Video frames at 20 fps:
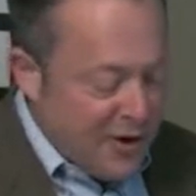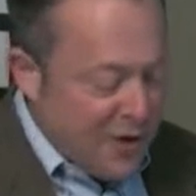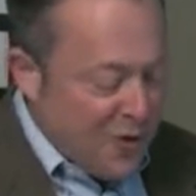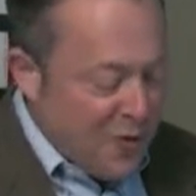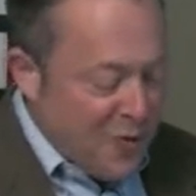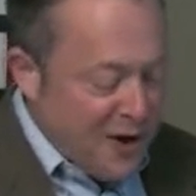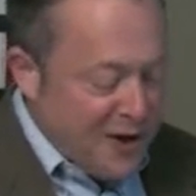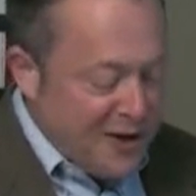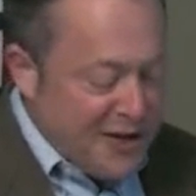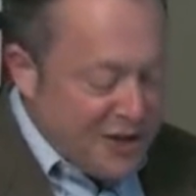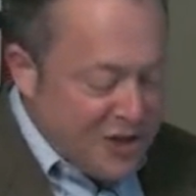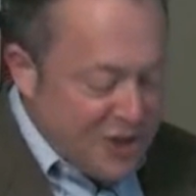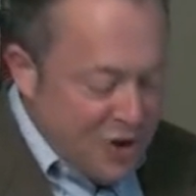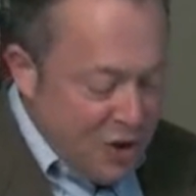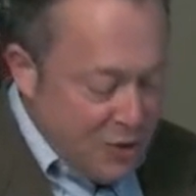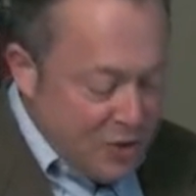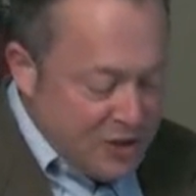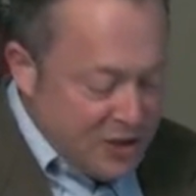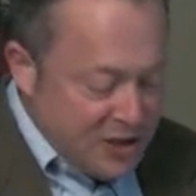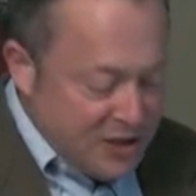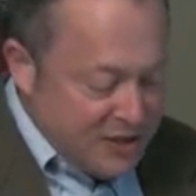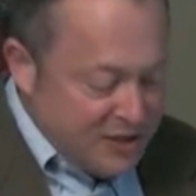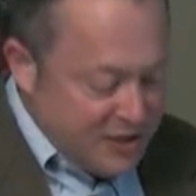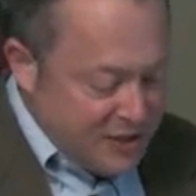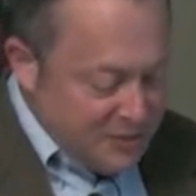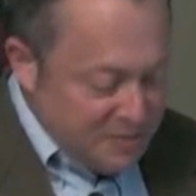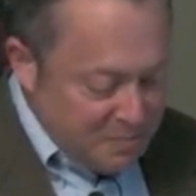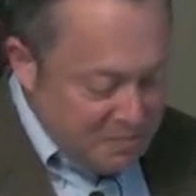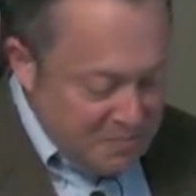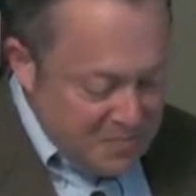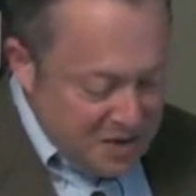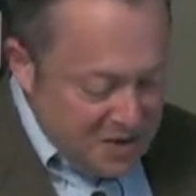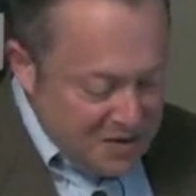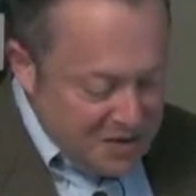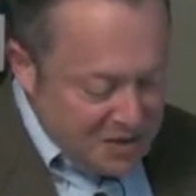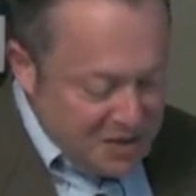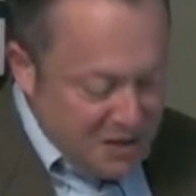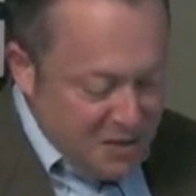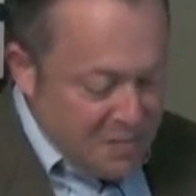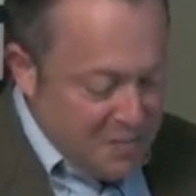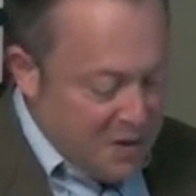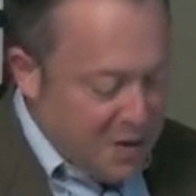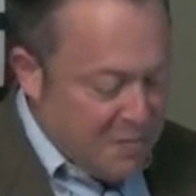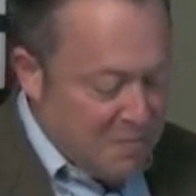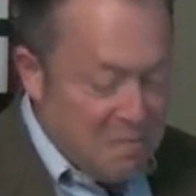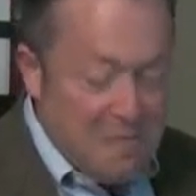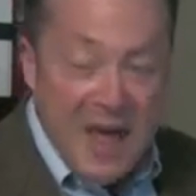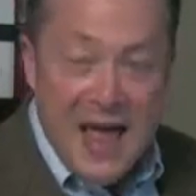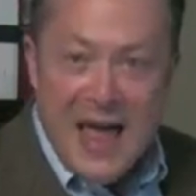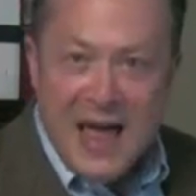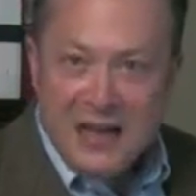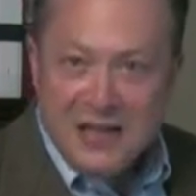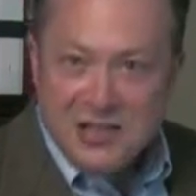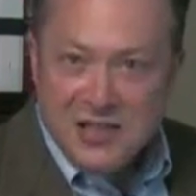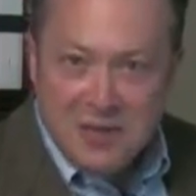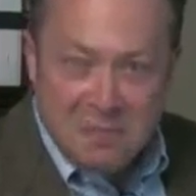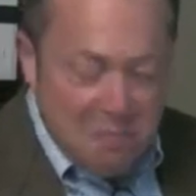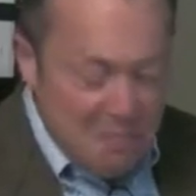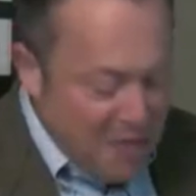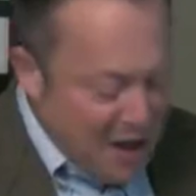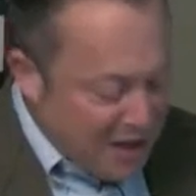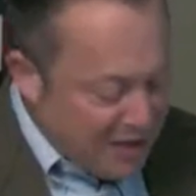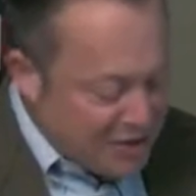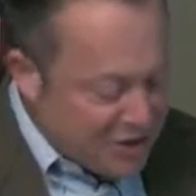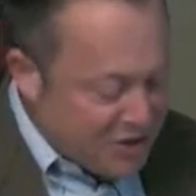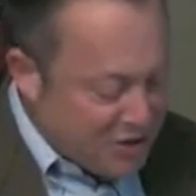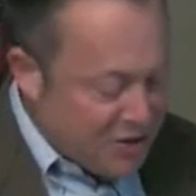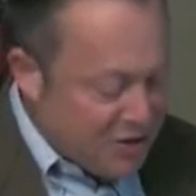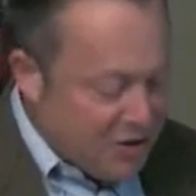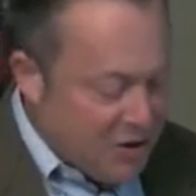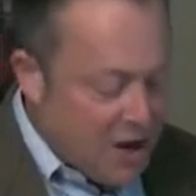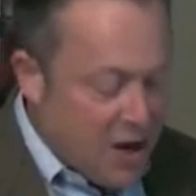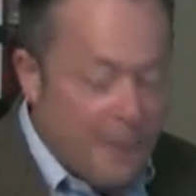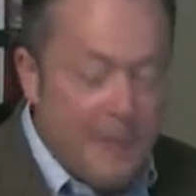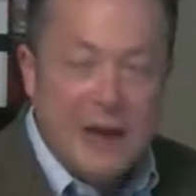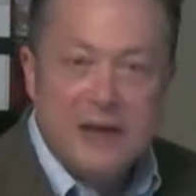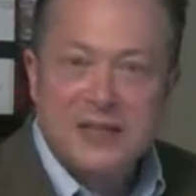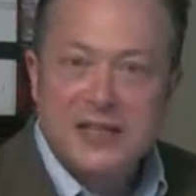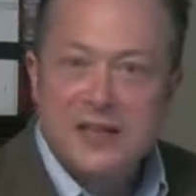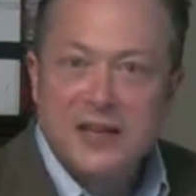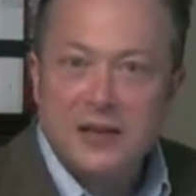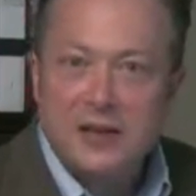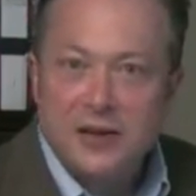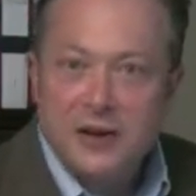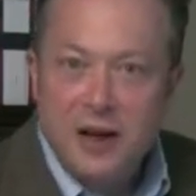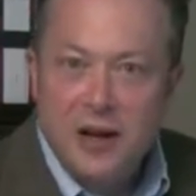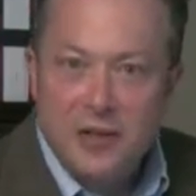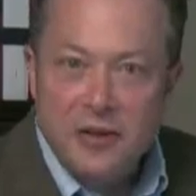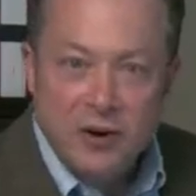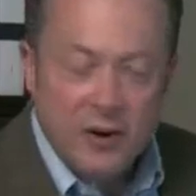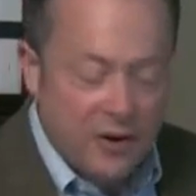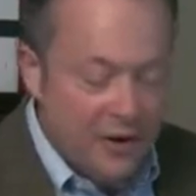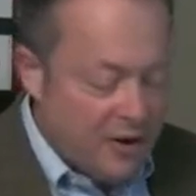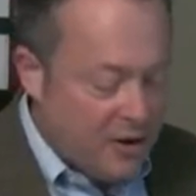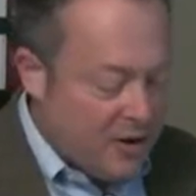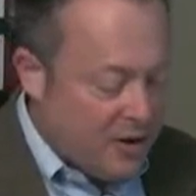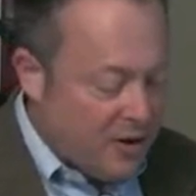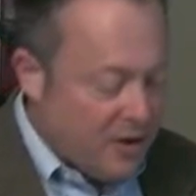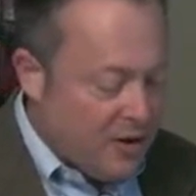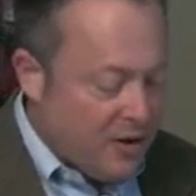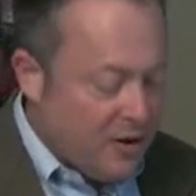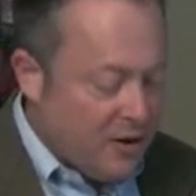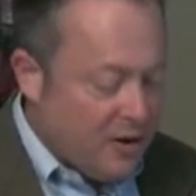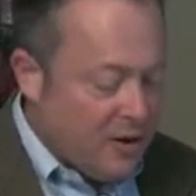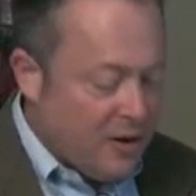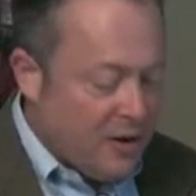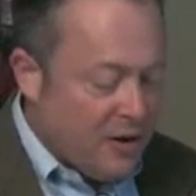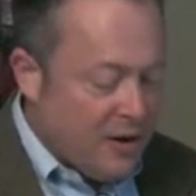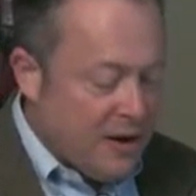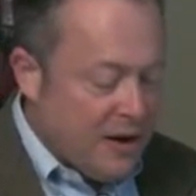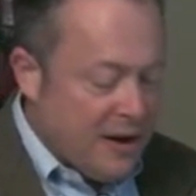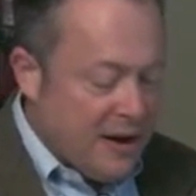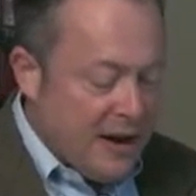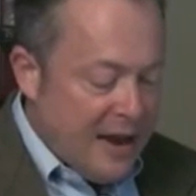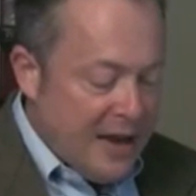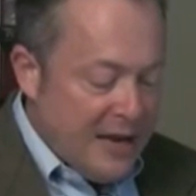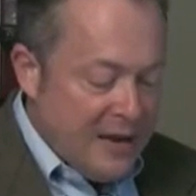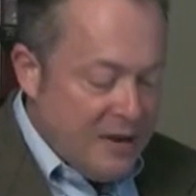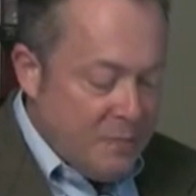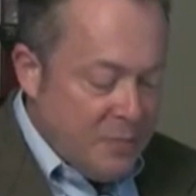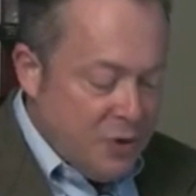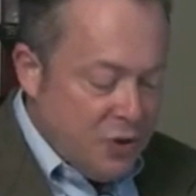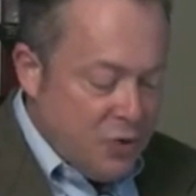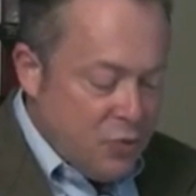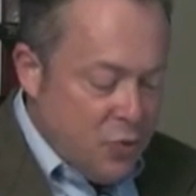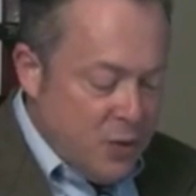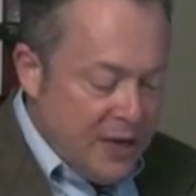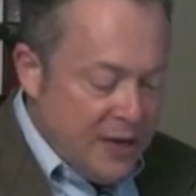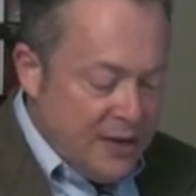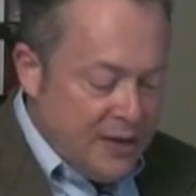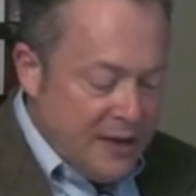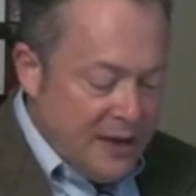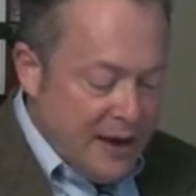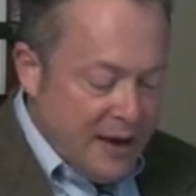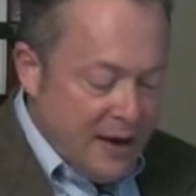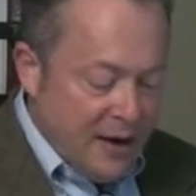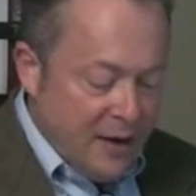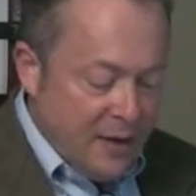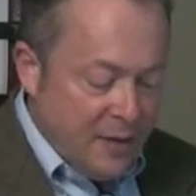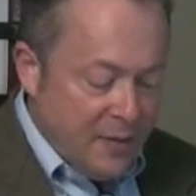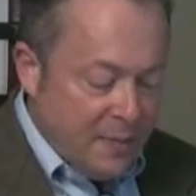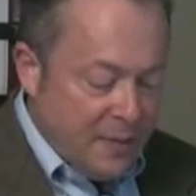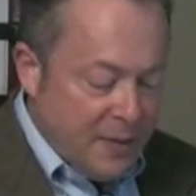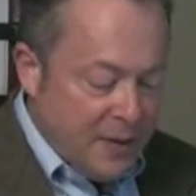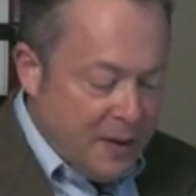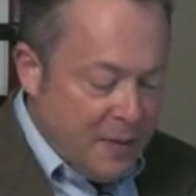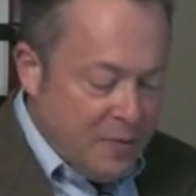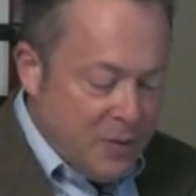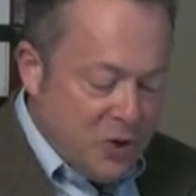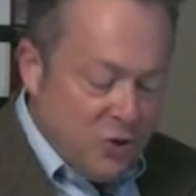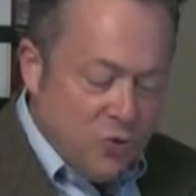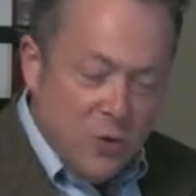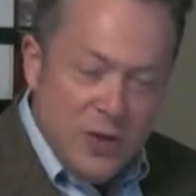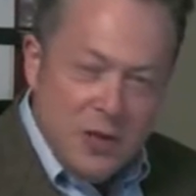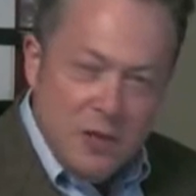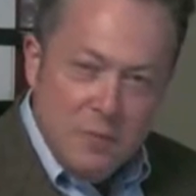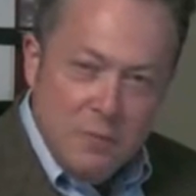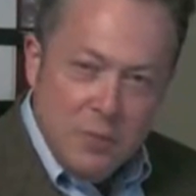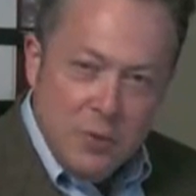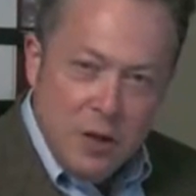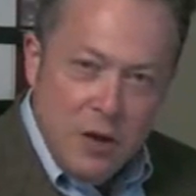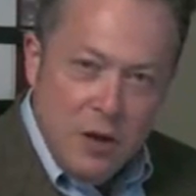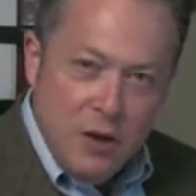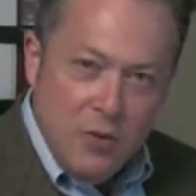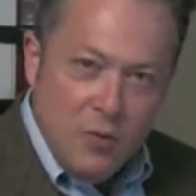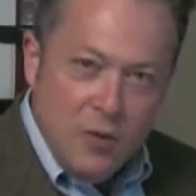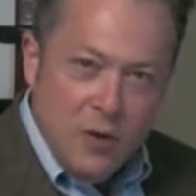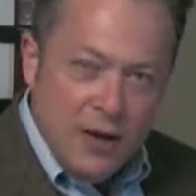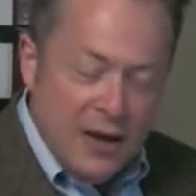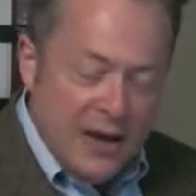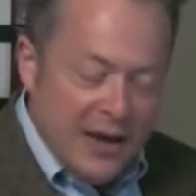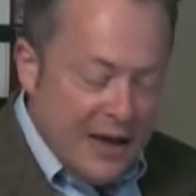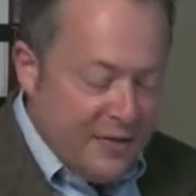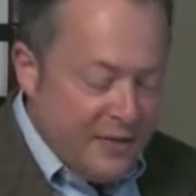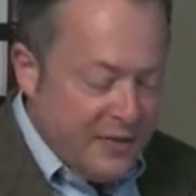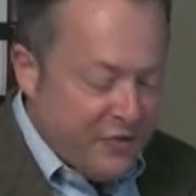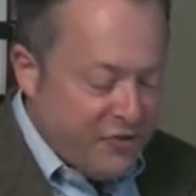where he shows us some man, some monster, about to kill another. And in between there, in between the blow and the